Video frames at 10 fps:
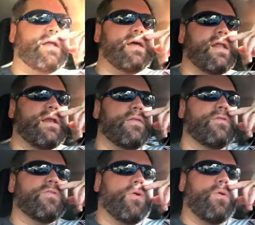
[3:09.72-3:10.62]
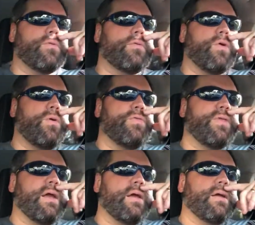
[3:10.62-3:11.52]
going to get into this whole
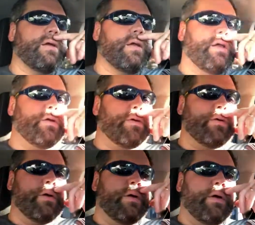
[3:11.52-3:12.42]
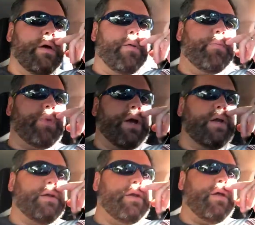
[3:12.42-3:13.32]
thing here, but